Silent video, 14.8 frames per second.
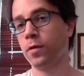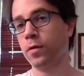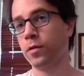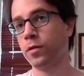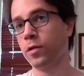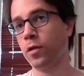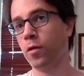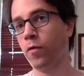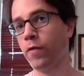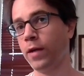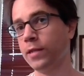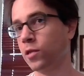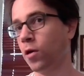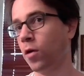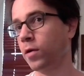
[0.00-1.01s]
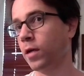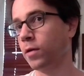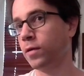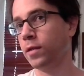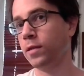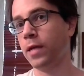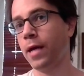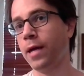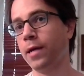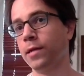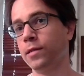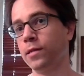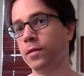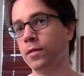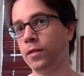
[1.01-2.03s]
So if I just called out these
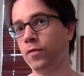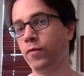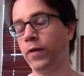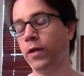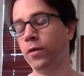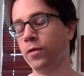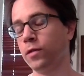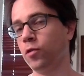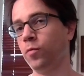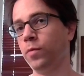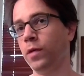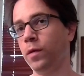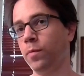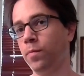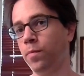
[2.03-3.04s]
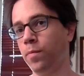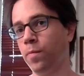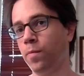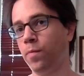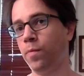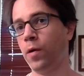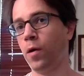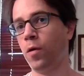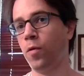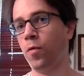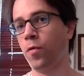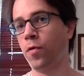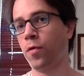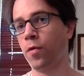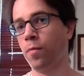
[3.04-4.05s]
hands, these fingers, it would be both,
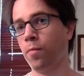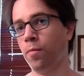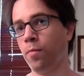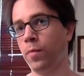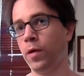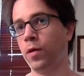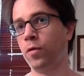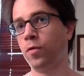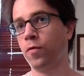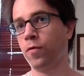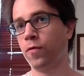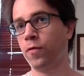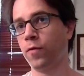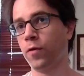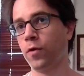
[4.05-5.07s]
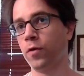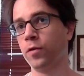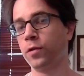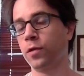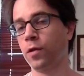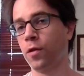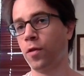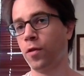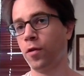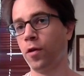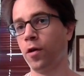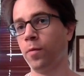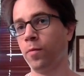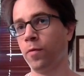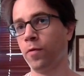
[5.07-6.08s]
middle, 1st,
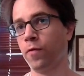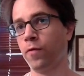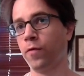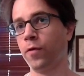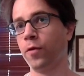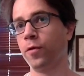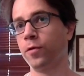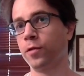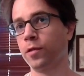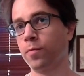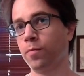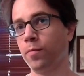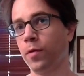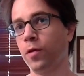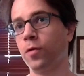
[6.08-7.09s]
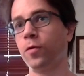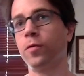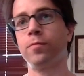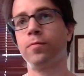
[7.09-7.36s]
thumb, 1st, middle.